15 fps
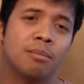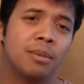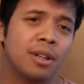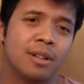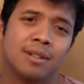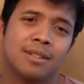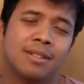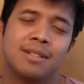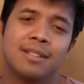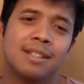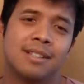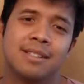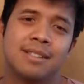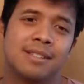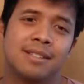because
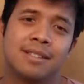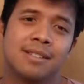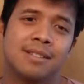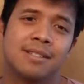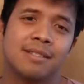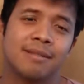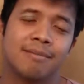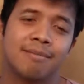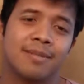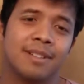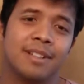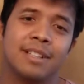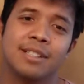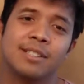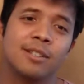
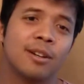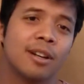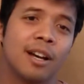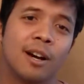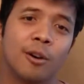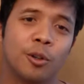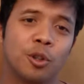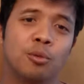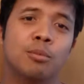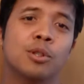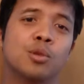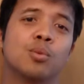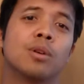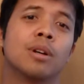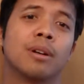that's not how
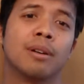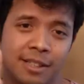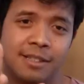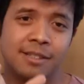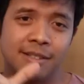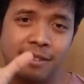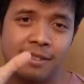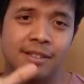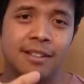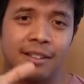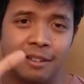humans work. It's